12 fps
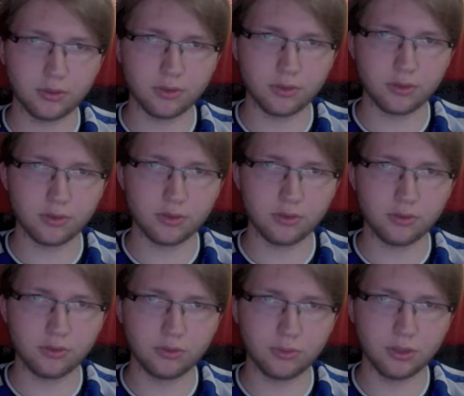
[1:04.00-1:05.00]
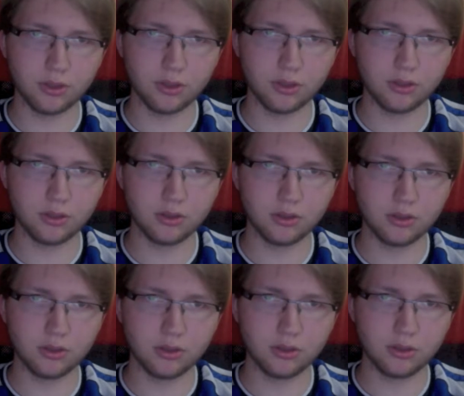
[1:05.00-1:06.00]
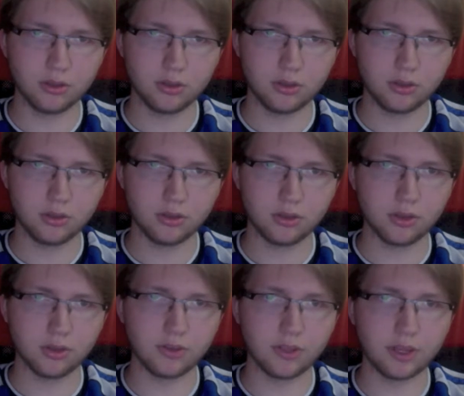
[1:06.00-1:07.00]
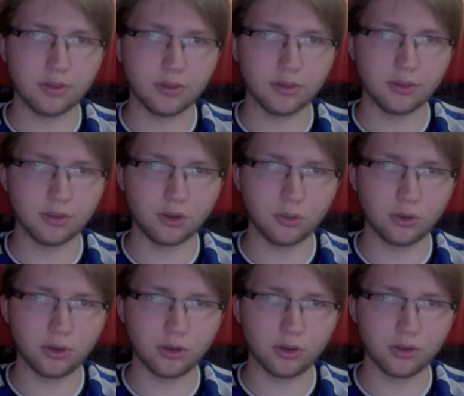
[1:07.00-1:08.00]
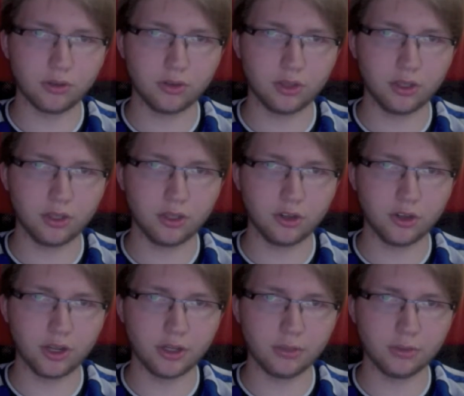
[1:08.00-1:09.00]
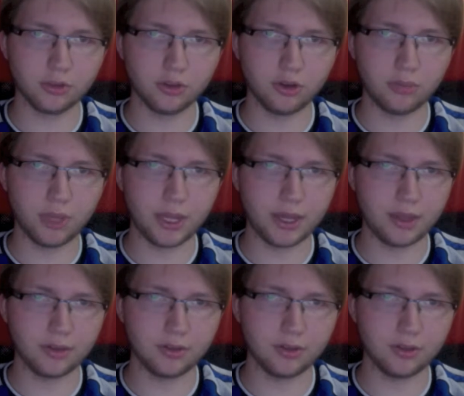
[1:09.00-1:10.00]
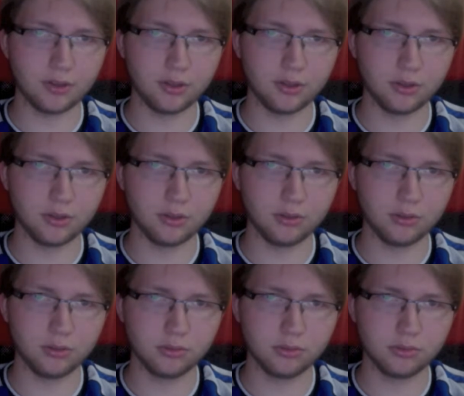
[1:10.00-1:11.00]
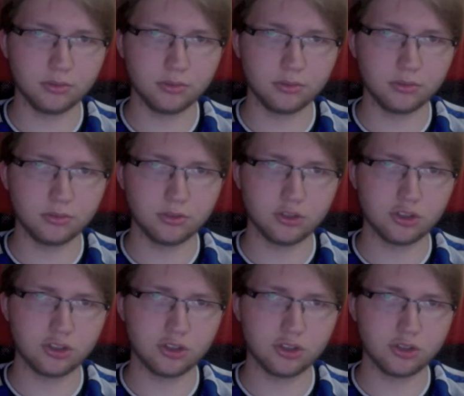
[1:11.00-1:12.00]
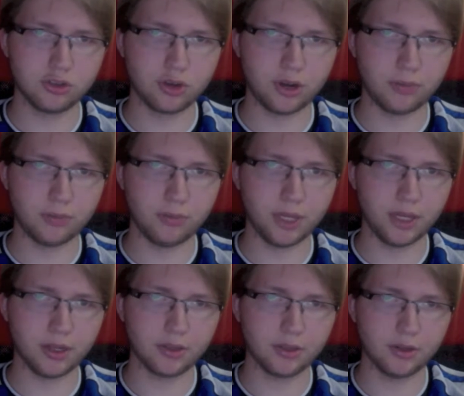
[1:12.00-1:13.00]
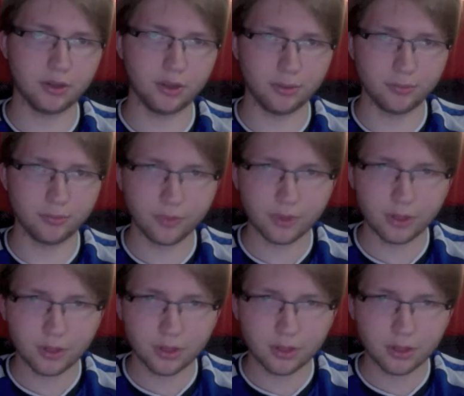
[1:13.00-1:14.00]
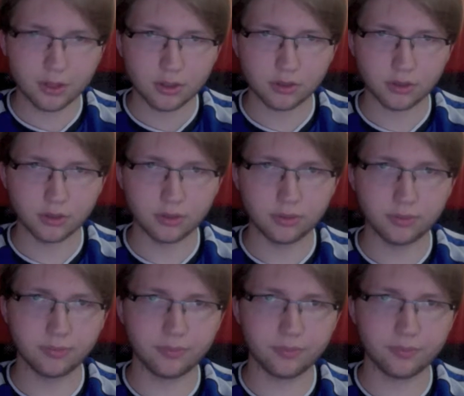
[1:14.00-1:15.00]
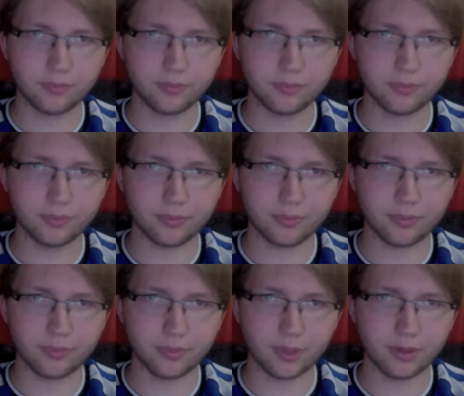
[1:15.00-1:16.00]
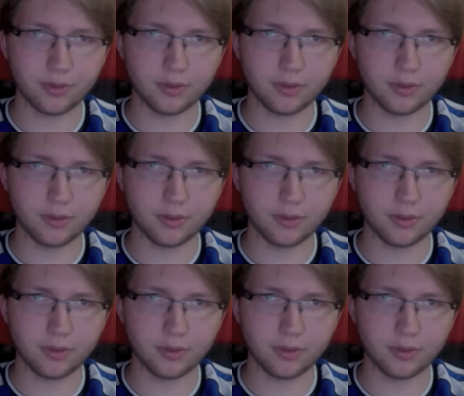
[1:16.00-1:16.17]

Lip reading: it's do for me. You can see how this all works, and you're not able to go past it. It should drop you back. There you go. So, yeah.